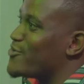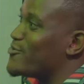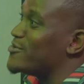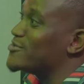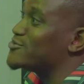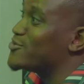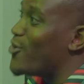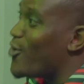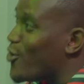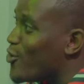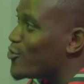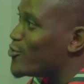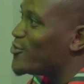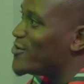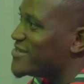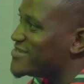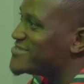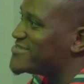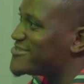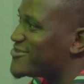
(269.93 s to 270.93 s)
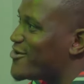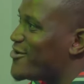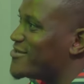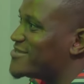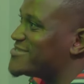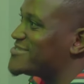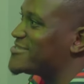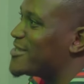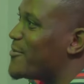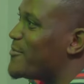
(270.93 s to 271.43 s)
it was always
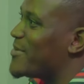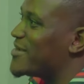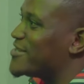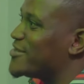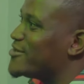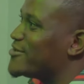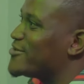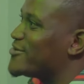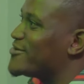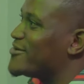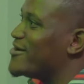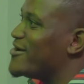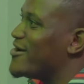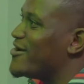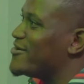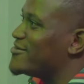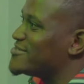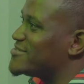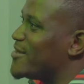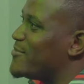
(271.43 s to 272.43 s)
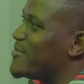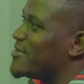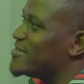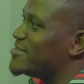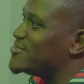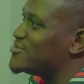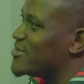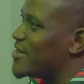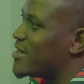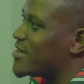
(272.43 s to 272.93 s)
because. But somebody, villain, you can't tell me you've never
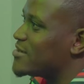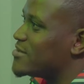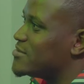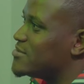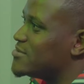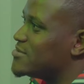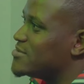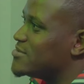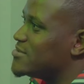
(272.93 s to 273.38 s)
had drank. a drink,